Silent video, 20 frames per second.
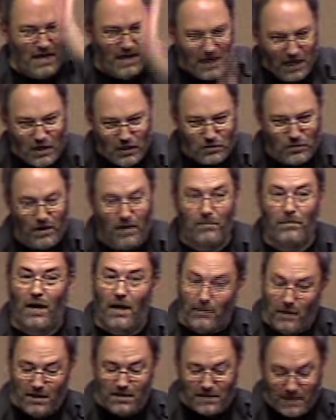And by
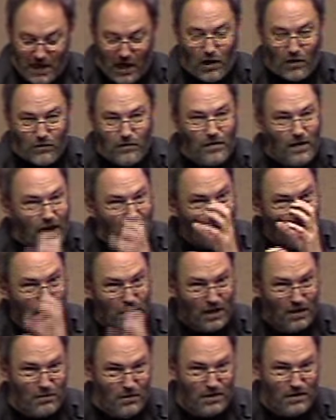myself, I
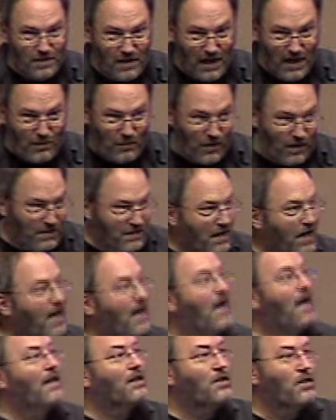played where the time was
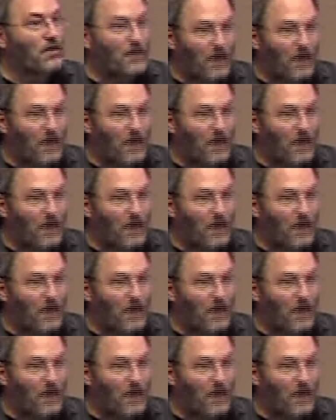to